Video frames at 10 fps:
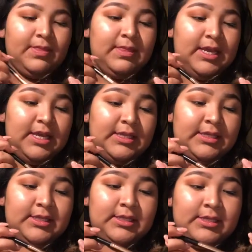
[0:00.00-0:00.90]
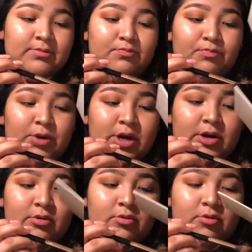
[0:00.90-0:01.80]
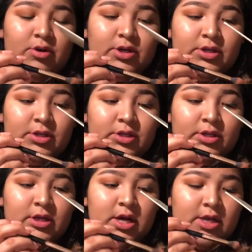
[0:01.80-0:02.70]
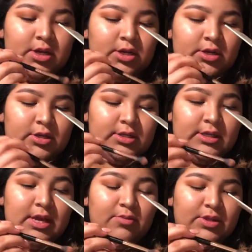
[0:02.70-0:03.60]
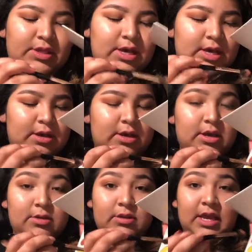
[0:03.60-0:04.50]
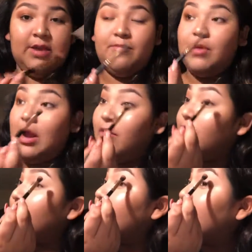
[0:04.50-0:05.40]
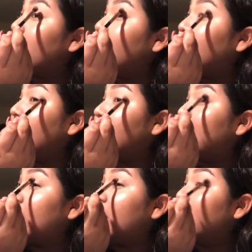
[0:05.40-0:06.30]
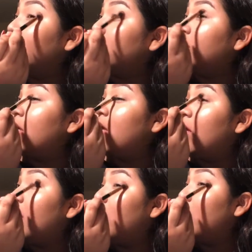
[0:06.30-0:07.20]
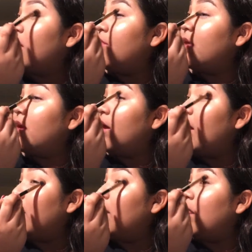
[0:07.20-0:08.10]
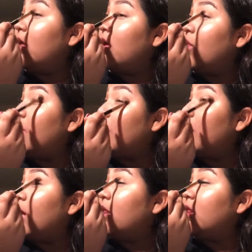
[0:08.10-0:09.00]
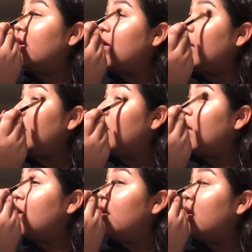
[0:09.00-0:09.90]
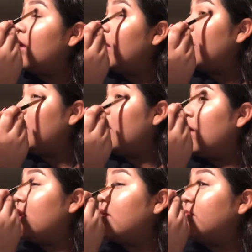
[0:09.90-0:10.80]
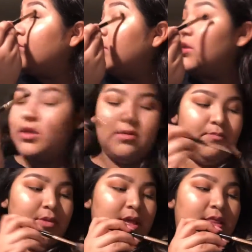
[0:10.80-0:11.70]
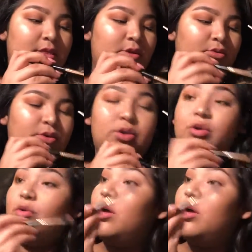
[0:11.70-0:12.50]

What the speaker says: this burnt orange color, you can say, with the light brown, the same things that I used on the other eyelid, and I'm just gonna blend those two